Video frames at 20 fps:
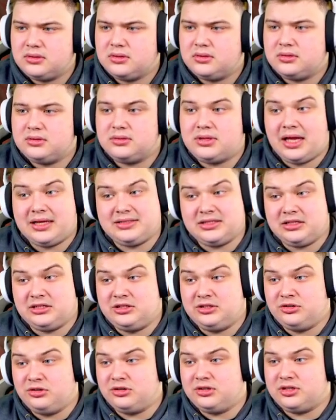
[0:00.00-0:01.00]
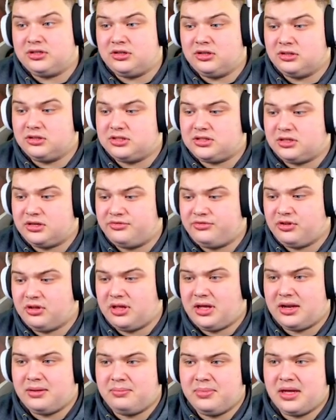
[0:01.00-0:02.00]
That's a good cluster if we only
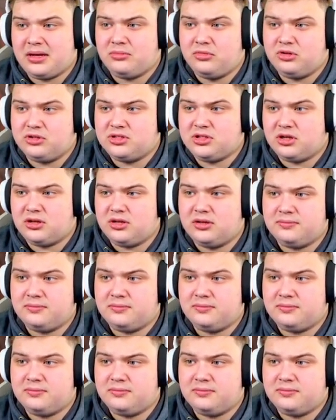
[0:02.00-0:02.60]
had a big multi on it.